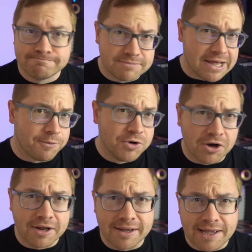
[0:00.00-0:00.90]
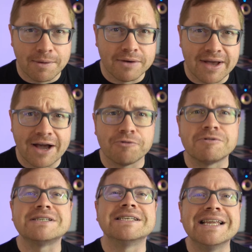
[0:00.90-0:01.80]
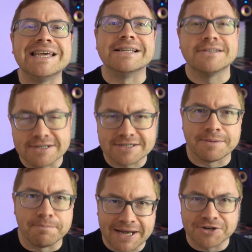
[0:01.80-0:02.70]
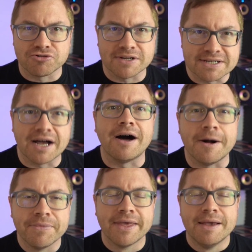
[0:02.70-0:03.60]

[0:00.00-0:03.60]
Now, we're not going to go over how resilient some batteries are.